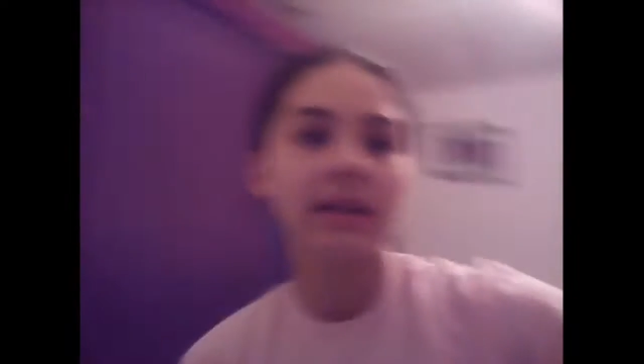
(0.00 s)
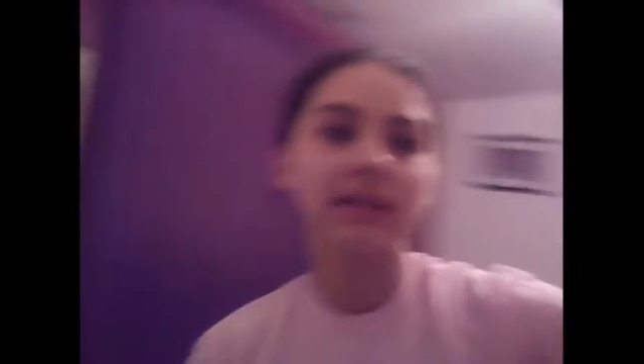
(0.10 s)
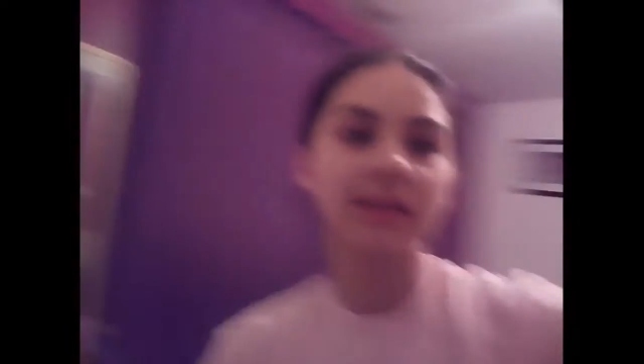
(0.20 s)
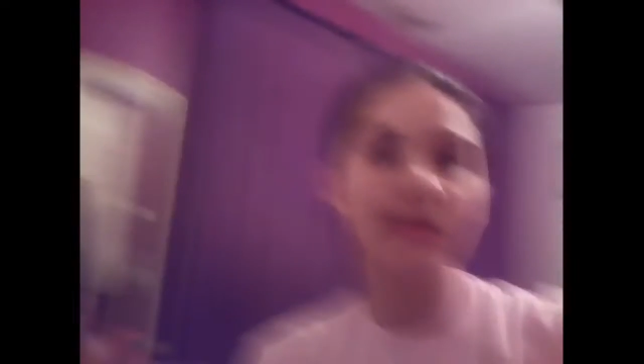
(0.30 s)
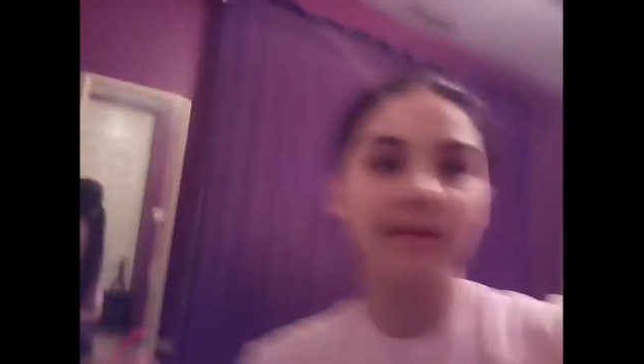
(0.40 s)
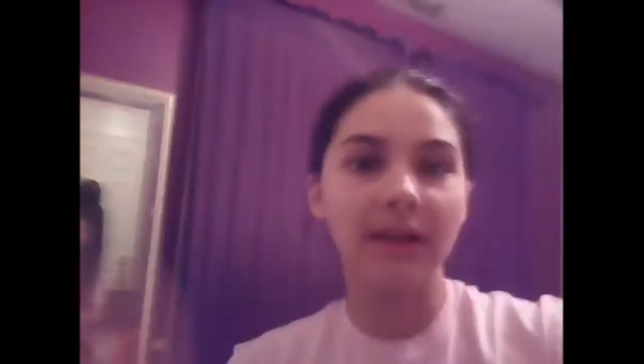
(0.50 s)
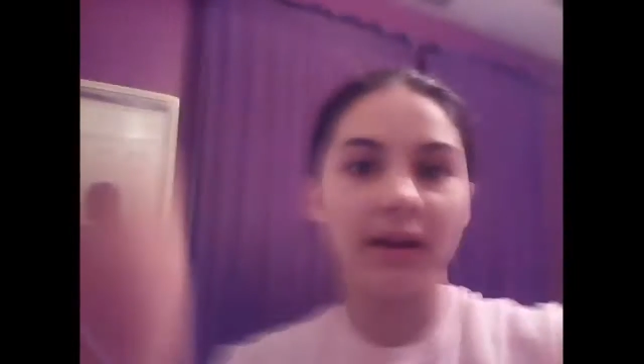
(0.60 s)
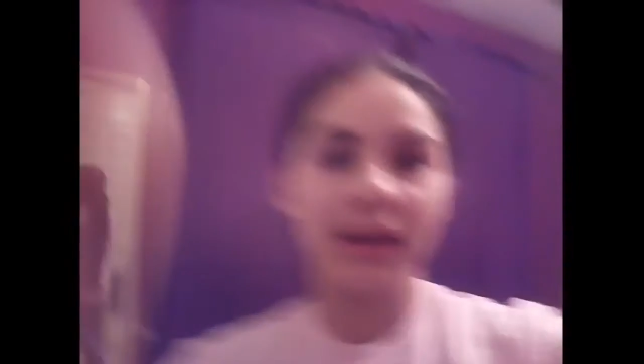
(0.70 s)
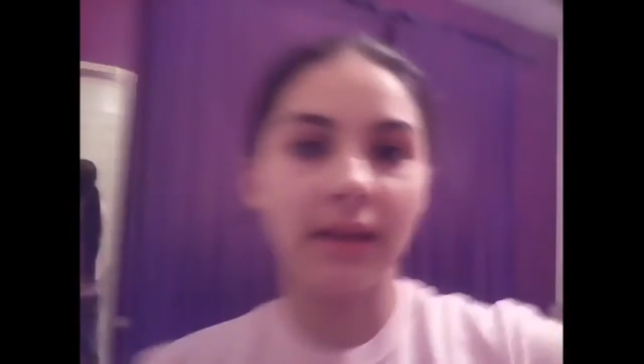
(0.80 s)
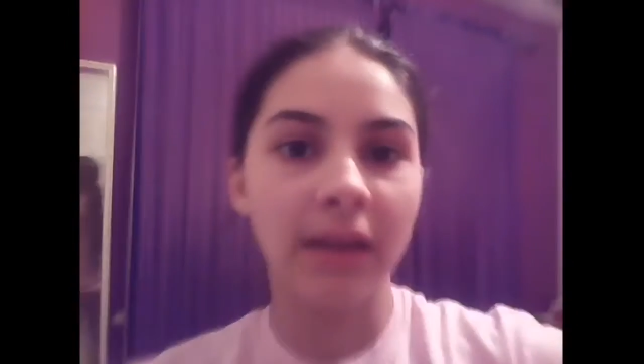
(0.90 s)
there's going to be
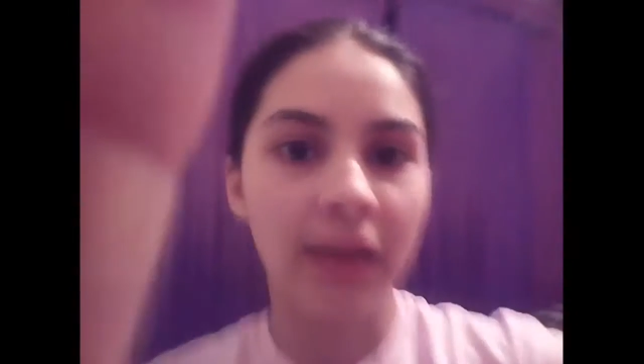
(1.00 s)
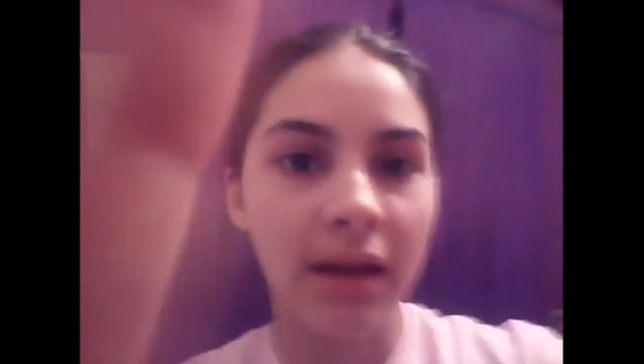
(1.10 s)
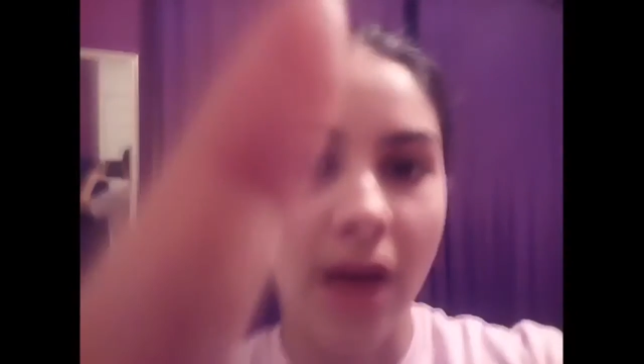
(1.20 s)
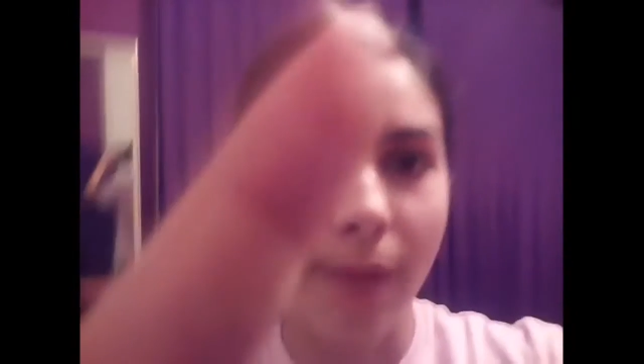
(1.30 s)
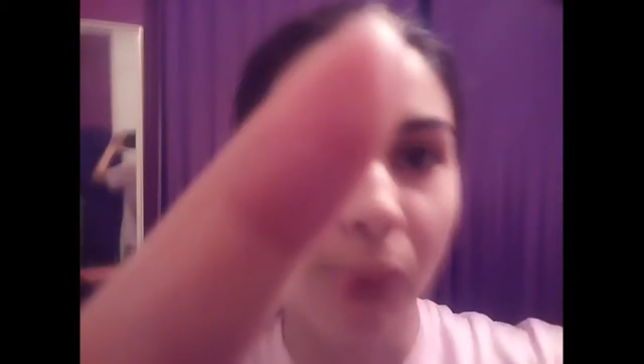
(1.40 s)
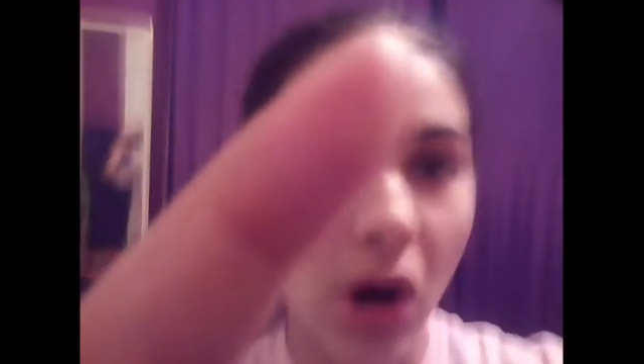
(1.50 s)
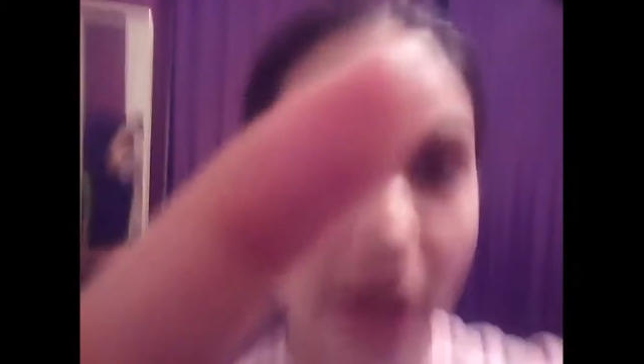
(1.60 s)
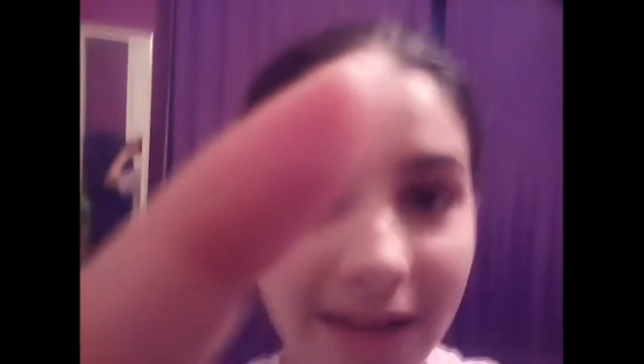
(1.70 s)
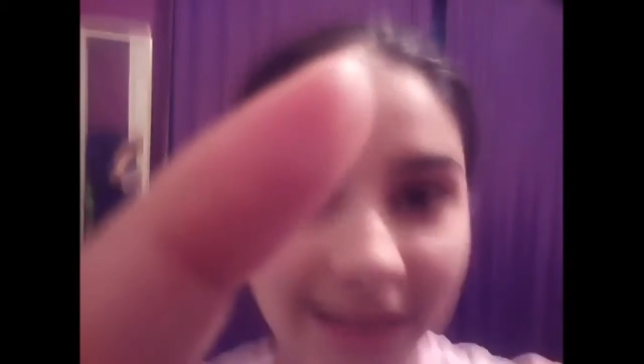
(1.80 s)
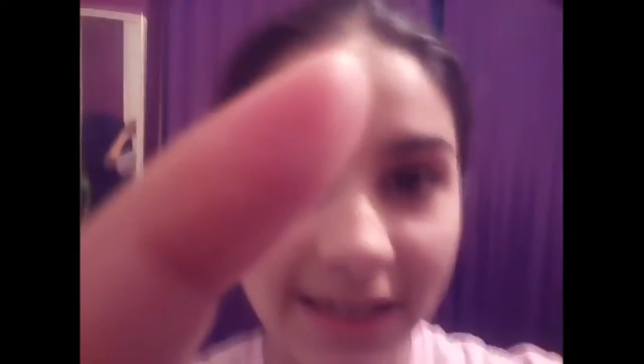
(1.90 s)
like a
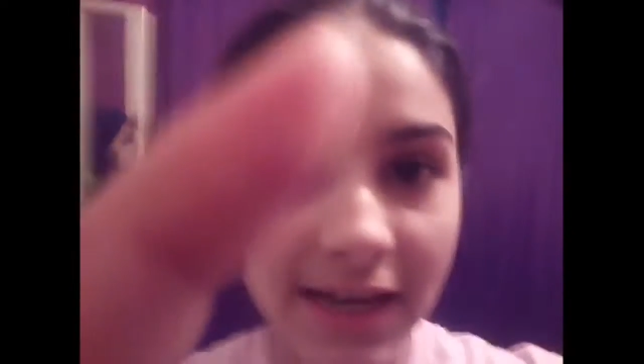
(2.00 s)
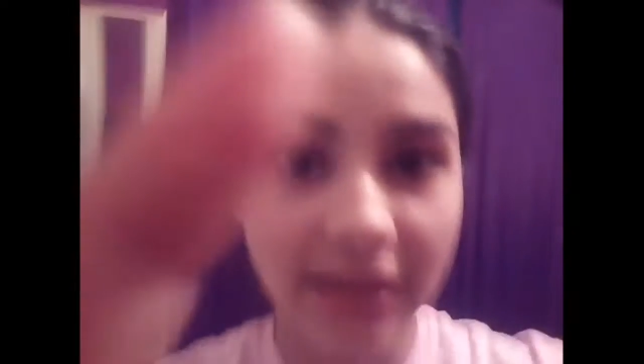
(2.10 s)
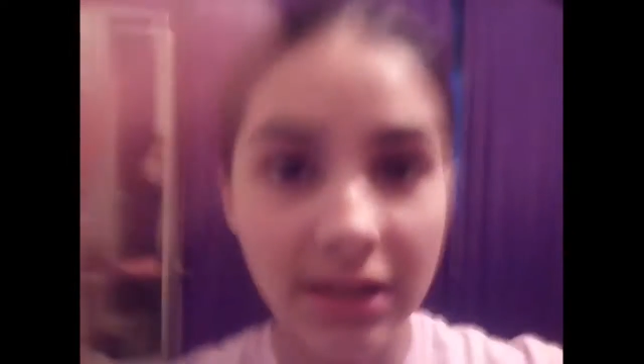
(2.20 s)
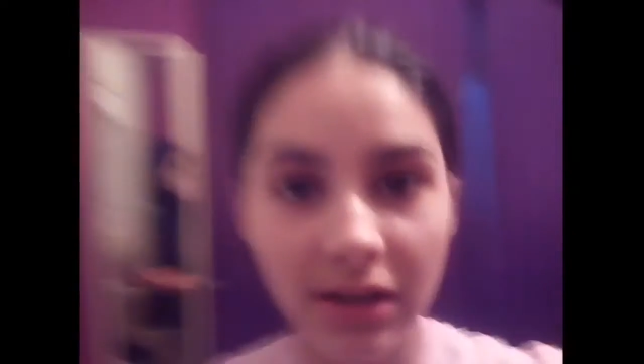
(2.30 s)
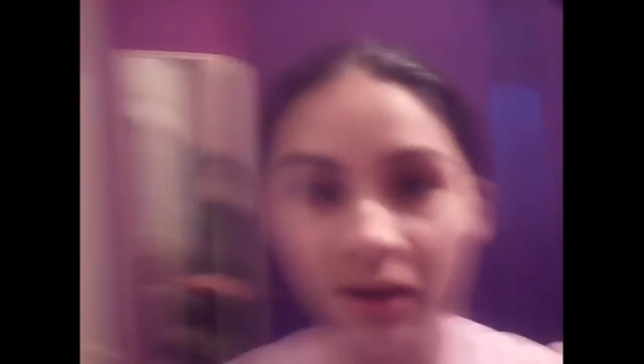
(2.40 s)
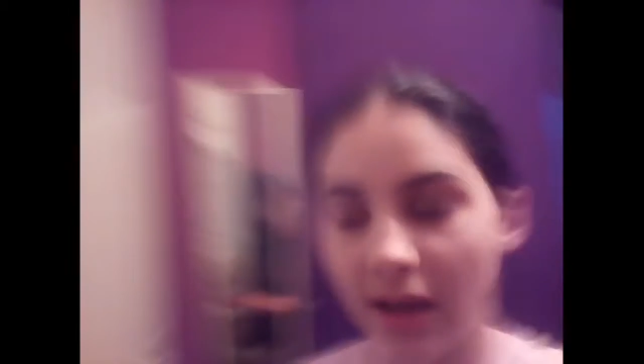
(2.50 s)
behind the scenes, so you're